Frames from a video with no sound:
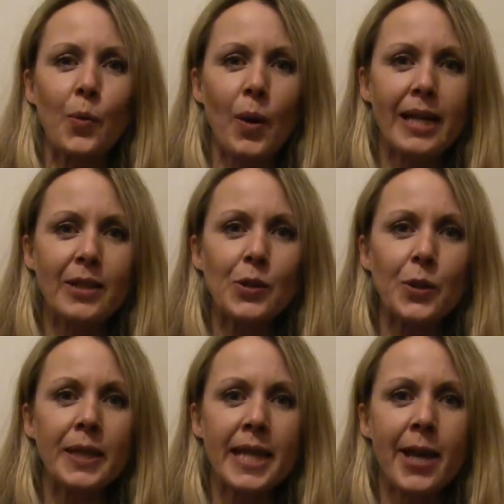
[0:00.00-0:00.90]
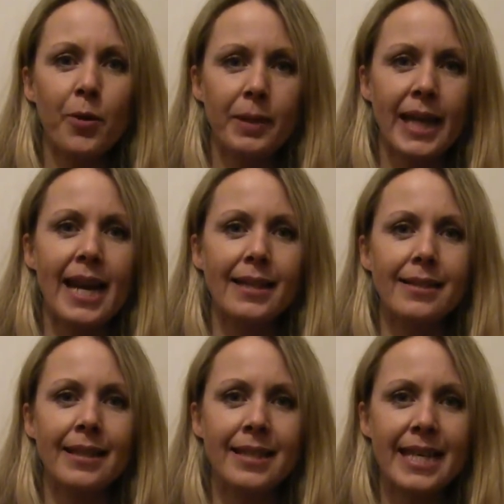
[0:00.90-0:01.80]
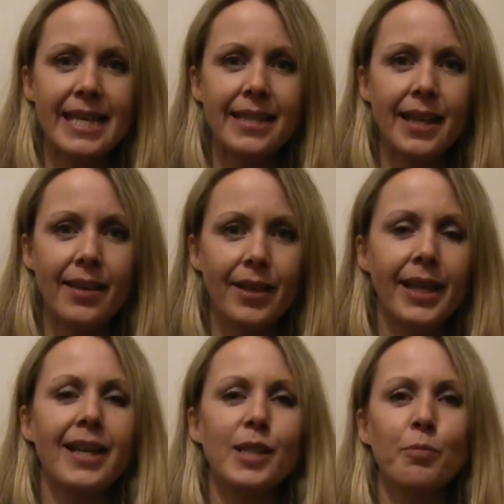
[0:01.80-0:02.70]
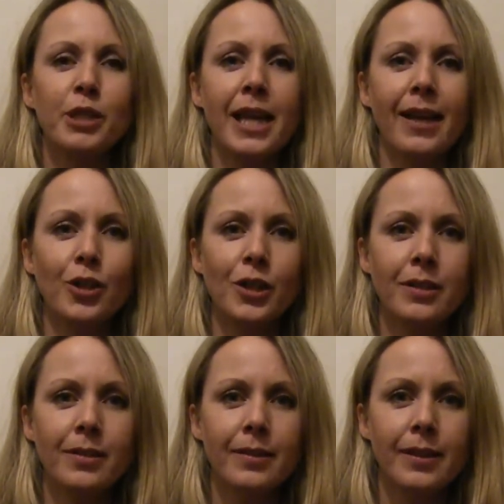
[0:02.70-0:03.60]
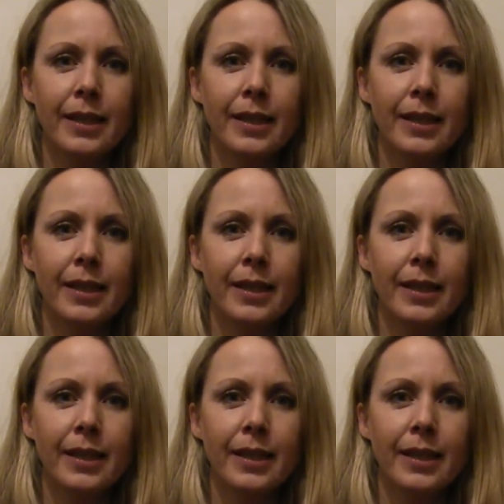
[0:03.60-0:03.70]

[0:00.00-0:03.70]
of ways you can help cats in need at the Cats Protection.